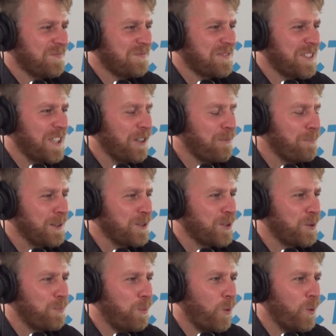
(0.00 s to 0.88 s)
picked a
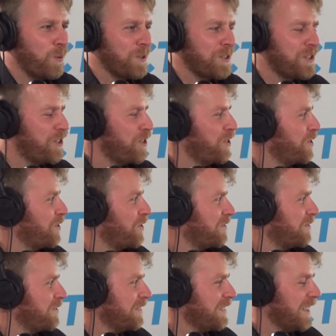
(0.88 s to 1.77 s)
sport which
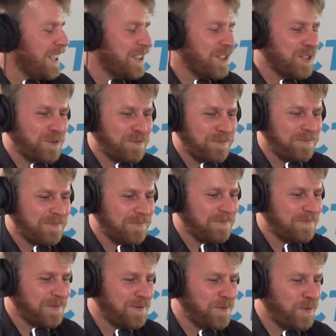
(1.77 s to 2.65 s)
takes
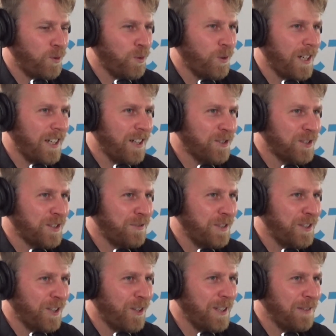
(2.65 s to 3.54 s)
4 hours if you
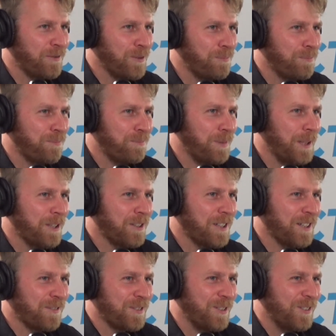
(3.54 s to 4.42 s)
don't have a beer
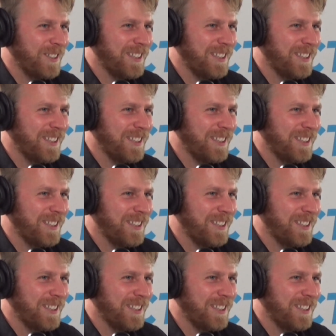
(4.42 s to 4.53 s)
afterwards.